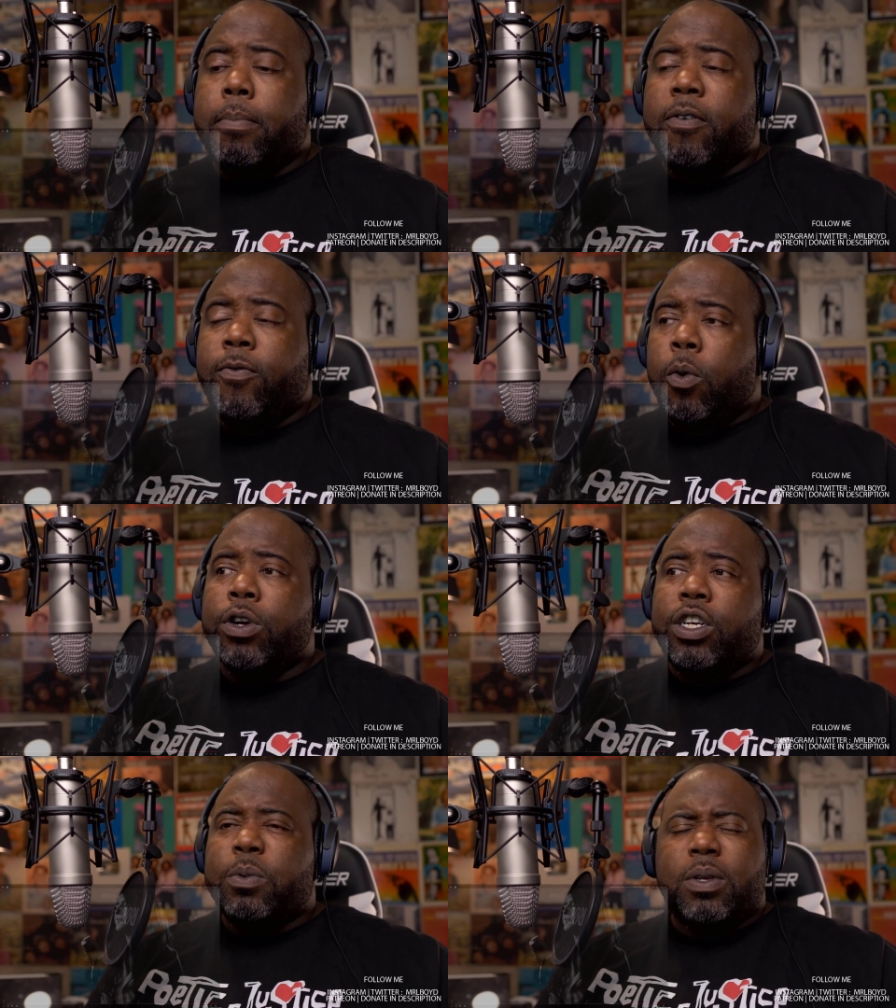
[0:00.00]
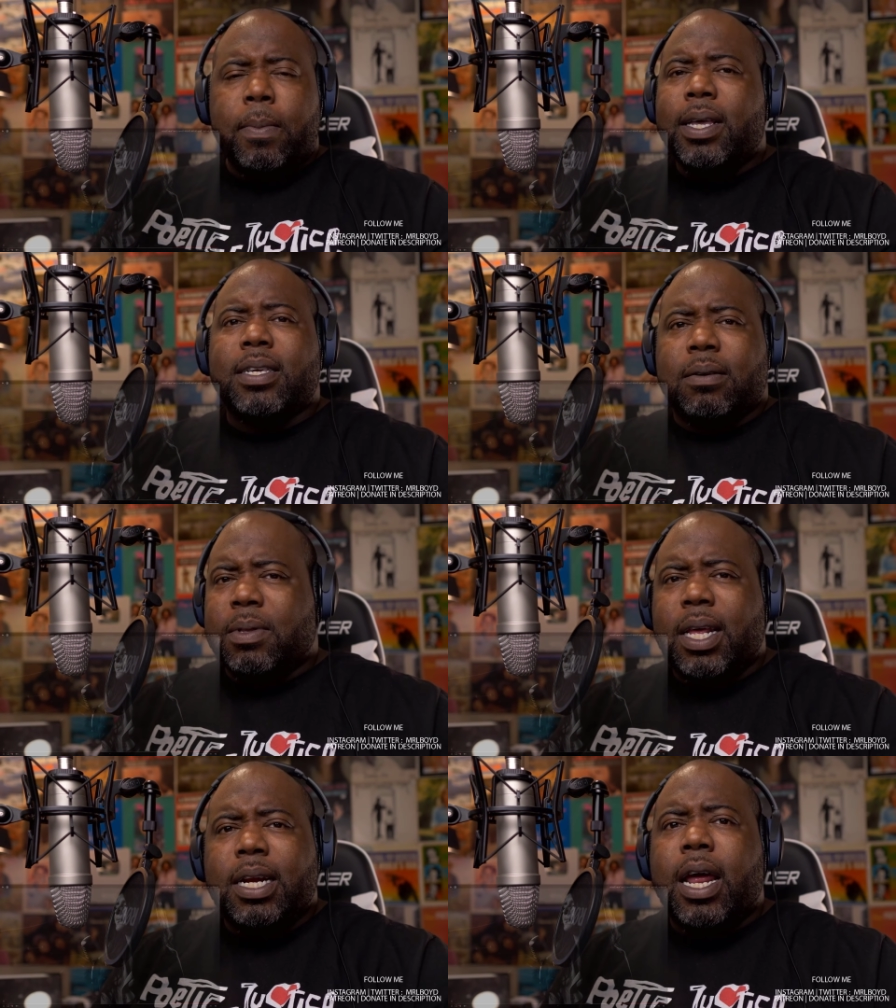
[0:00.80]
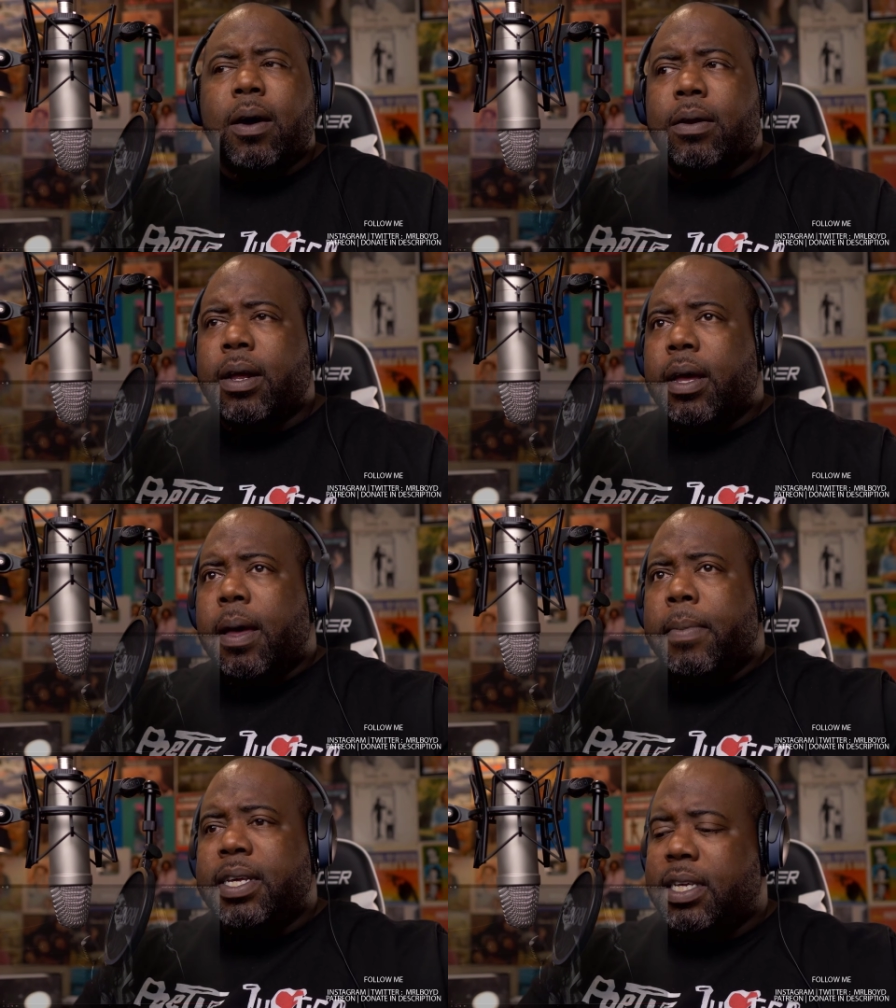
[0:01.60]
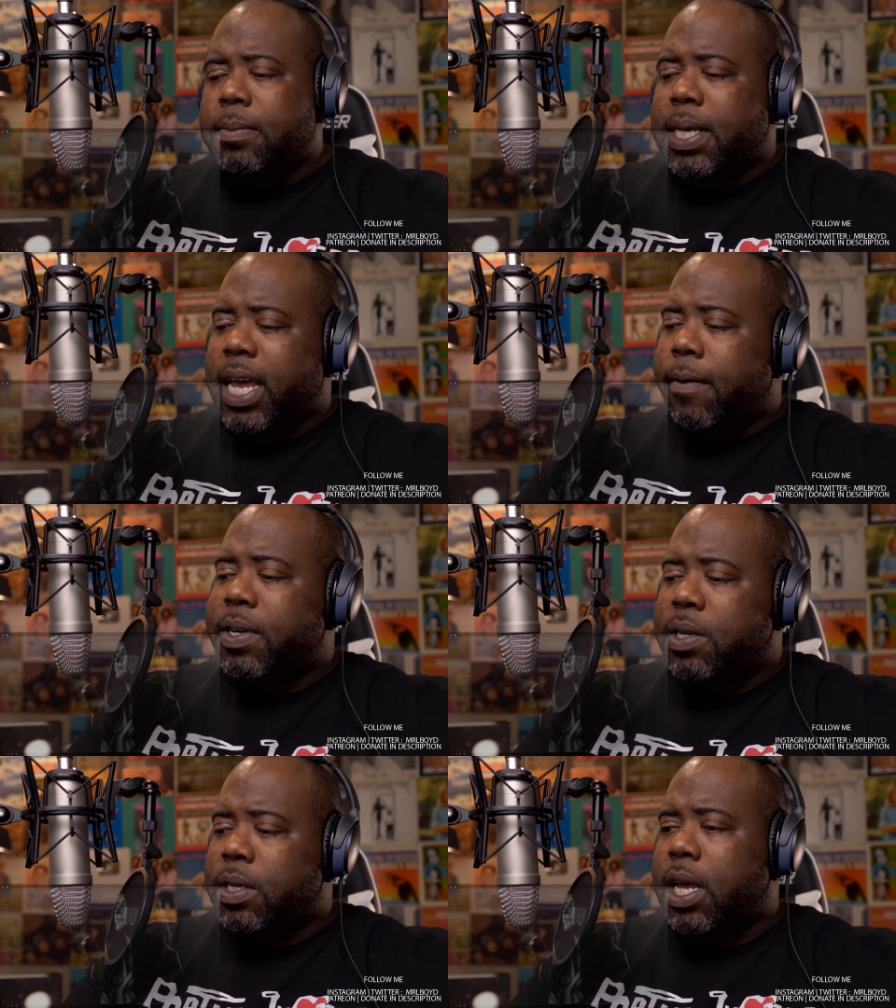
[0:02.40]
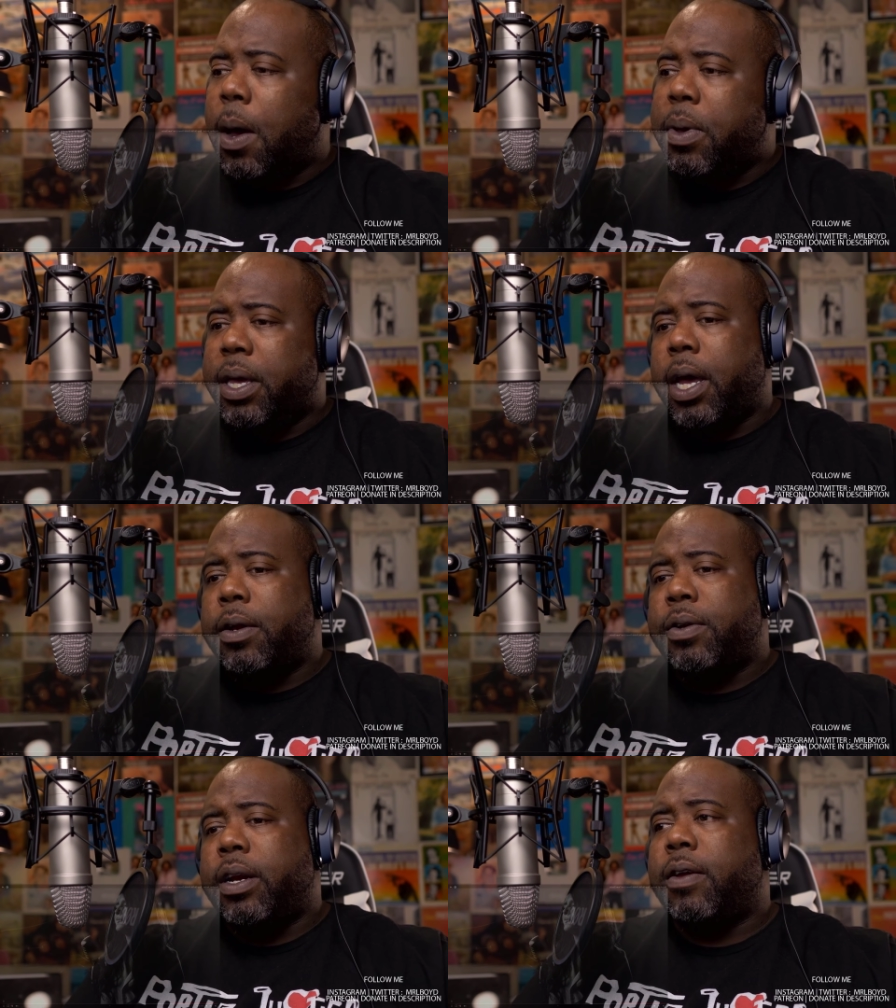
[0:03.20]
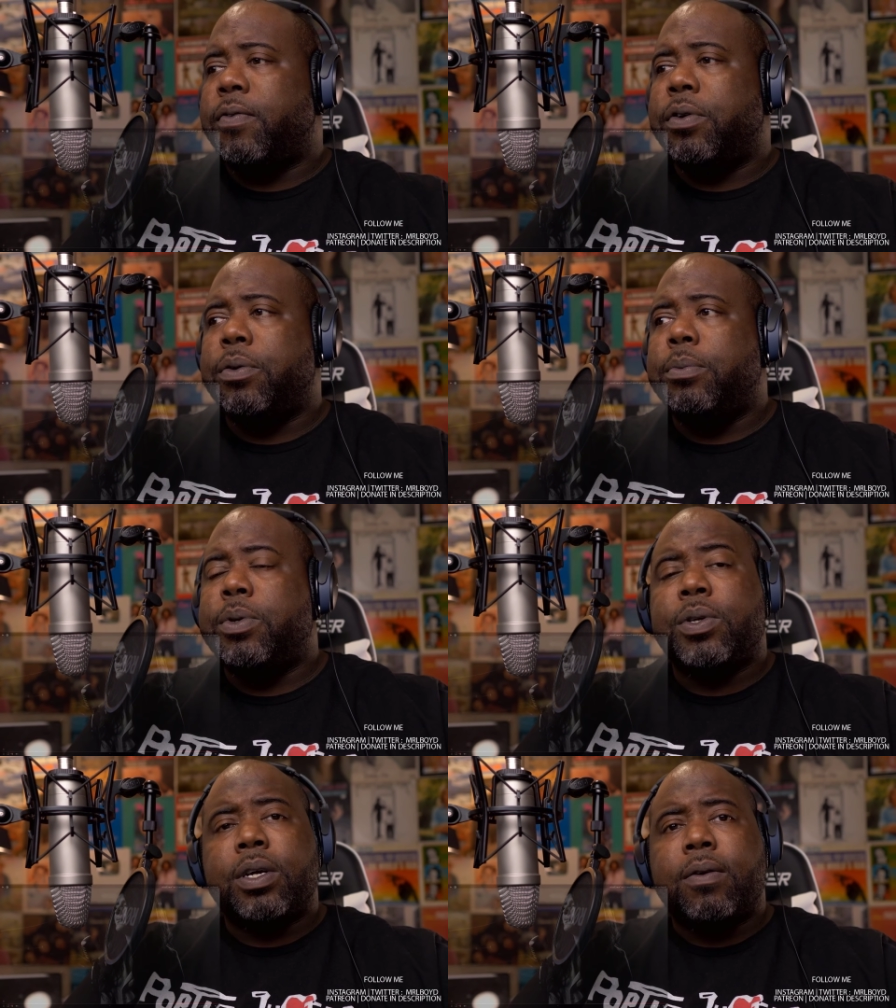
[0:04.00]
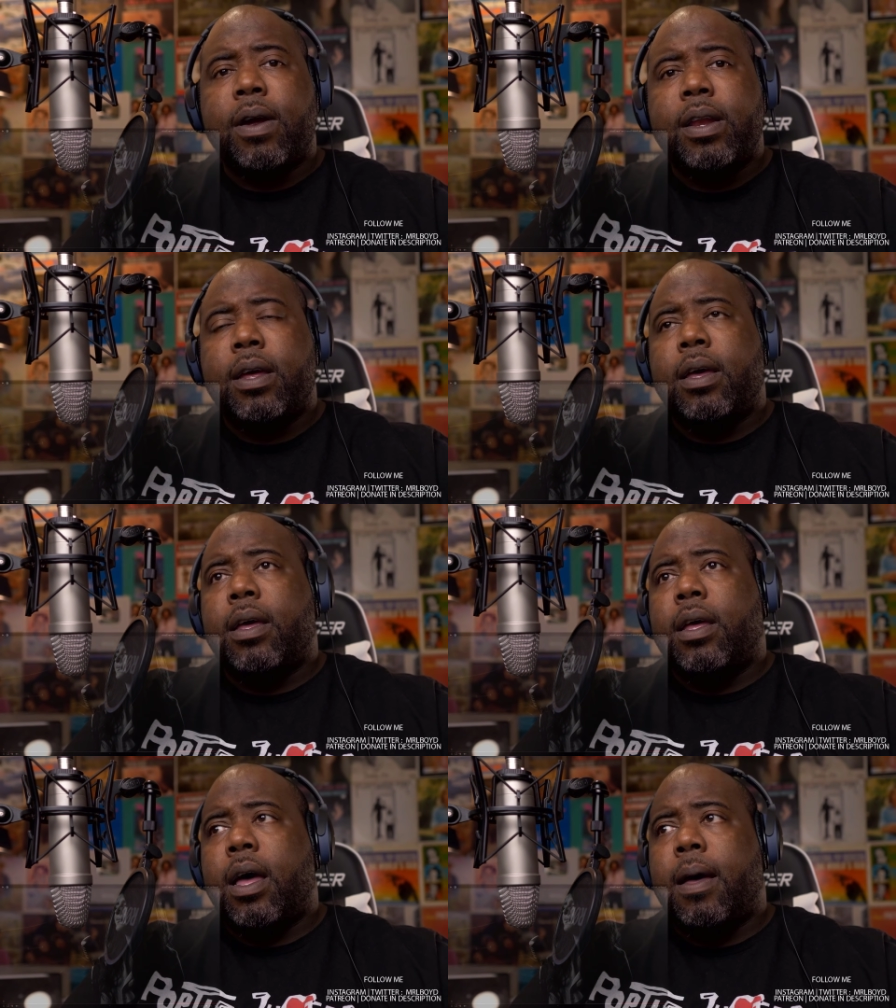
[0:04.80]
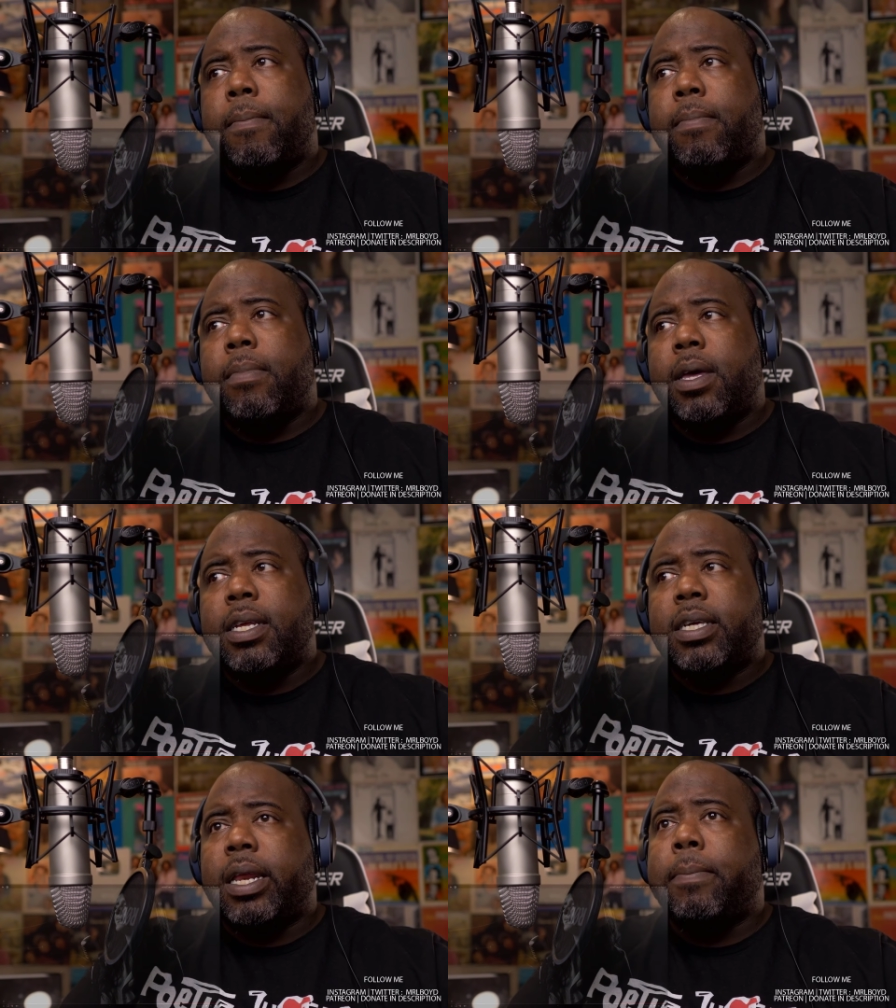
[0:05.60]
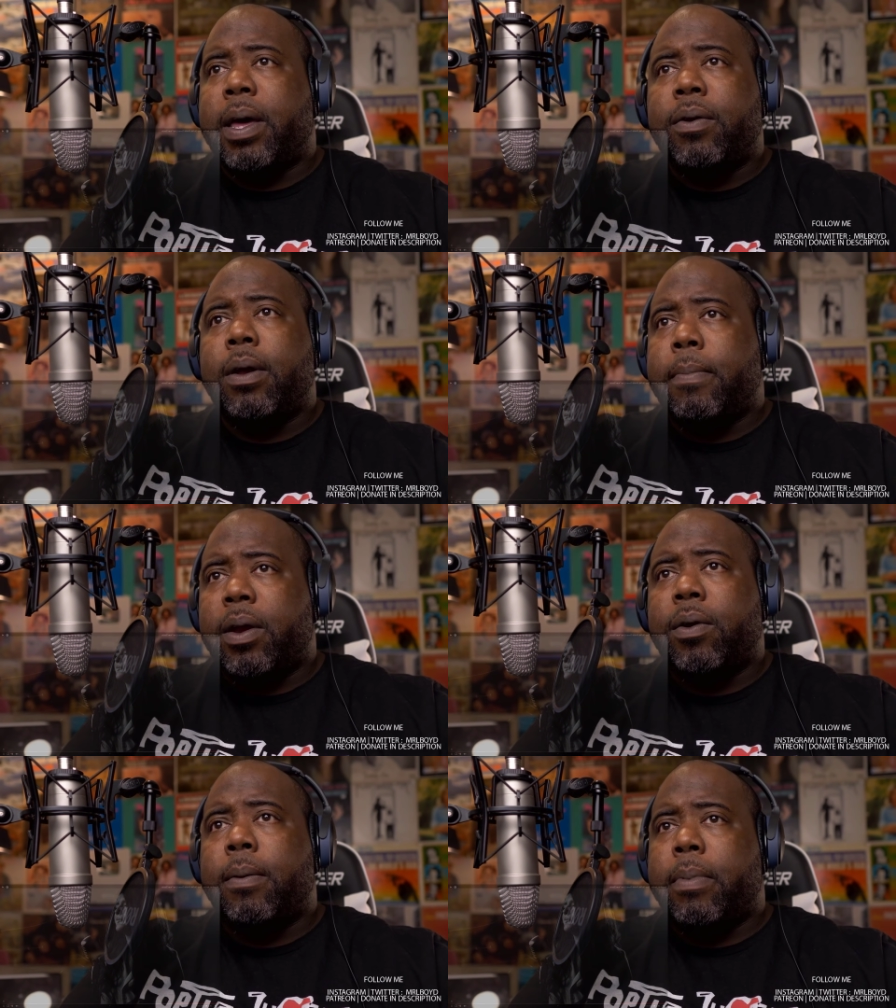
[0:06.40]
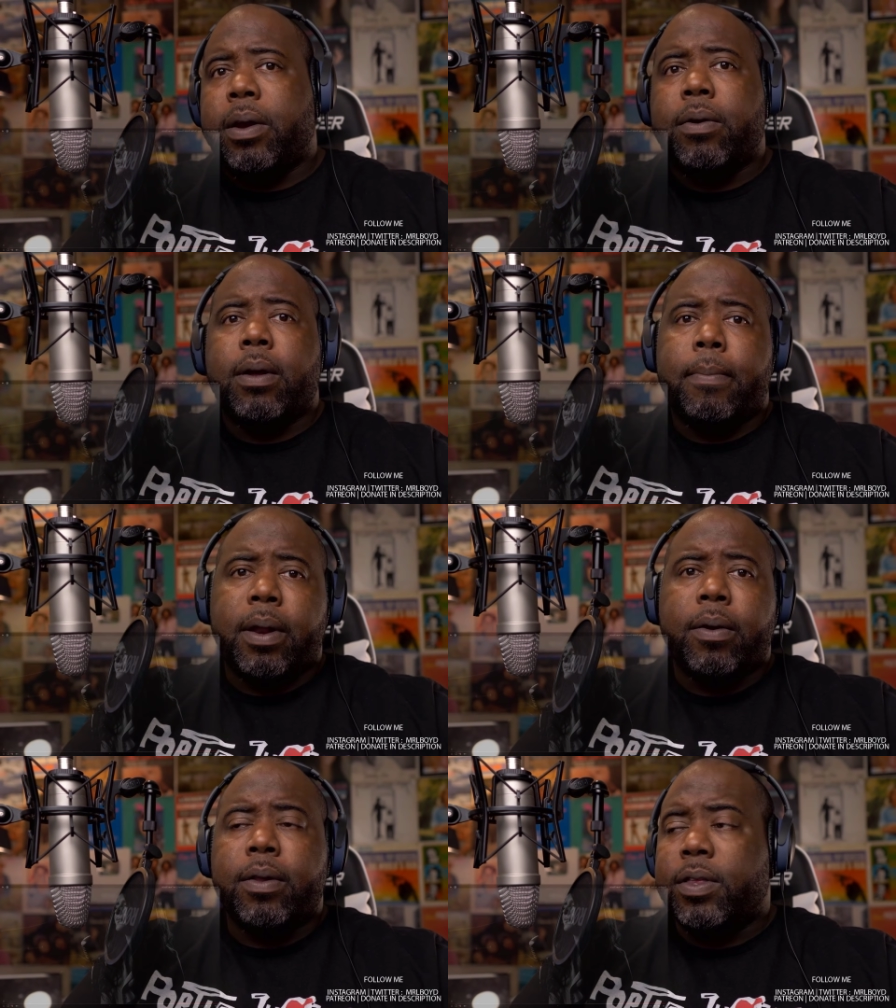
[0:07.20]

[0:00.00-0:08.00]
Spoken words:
Before she was amazing, without a doubt. But it seems like every single time we encounter any of her new music, right? It is getting better and better and better and better.